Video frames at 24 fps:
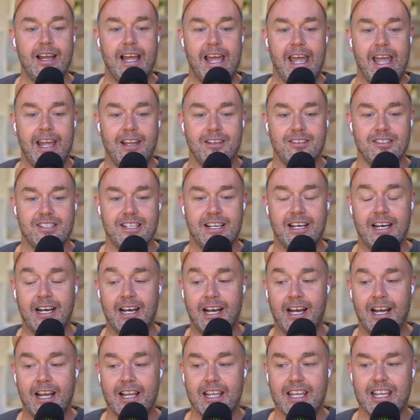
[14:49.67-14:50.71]
And
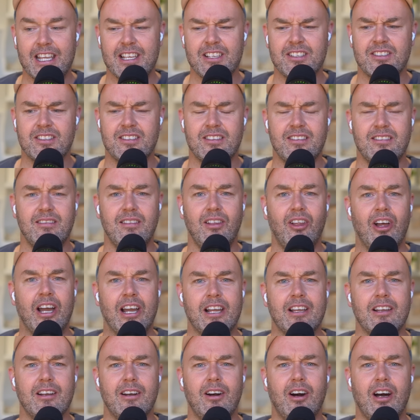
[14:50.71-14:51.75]
is
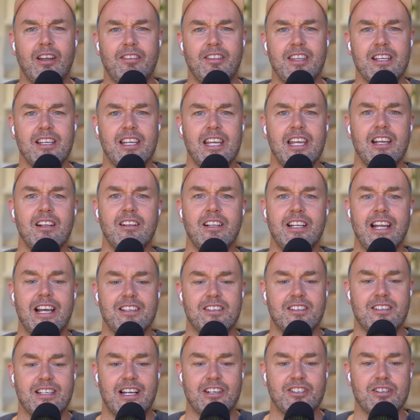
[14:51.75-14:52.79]
like, I think England has
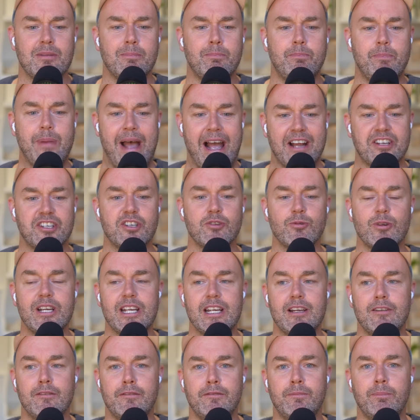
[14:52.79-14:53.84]
such a
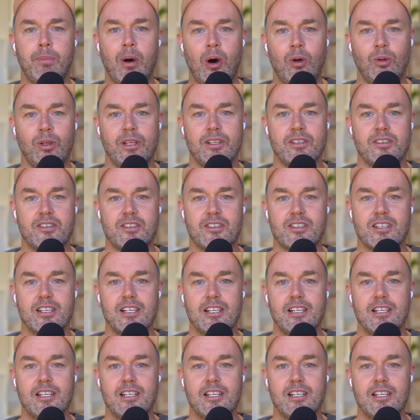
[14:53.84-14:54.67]
battery of bowlers.